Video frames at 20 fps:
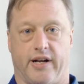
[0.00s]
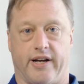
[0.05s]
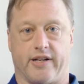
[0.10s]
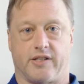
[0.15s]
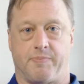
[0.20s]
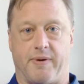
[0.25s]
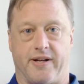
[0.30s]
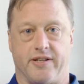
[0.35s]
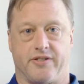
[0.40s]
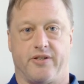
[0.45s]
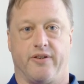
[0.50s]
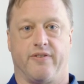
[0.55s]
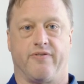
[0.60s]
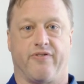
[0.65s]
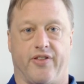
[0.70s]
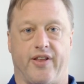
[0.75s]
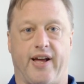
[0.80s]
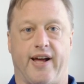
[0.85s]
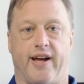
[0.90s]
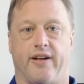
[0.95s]

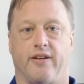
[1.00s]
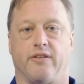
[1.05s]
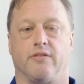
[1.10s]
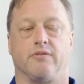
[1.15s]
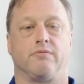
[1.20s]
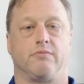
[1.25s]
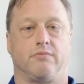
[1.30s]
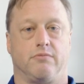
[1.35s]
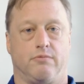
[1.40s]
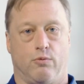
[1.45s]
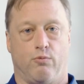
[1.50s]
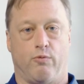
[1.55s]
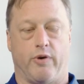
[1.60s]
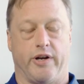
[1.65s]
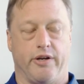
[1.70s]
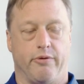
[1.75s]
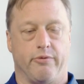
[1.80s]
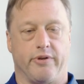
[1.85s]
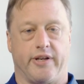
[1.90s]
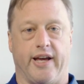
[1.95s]
expensive than
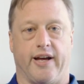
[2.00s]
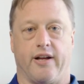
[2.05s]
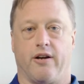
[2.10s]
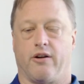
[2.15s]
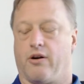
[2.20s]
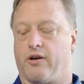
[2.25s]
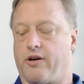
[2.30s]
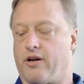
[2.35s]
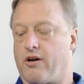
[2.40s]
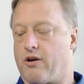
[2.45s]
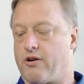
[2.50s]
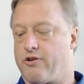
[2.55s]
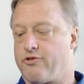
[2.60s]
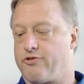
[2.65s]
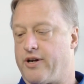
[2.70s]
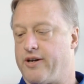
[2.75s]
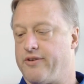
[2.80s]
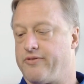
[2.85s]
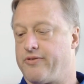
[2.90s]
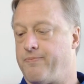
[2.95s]
what you would get on a hard
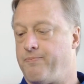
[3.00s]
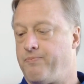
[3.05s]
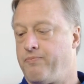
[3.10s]
drive.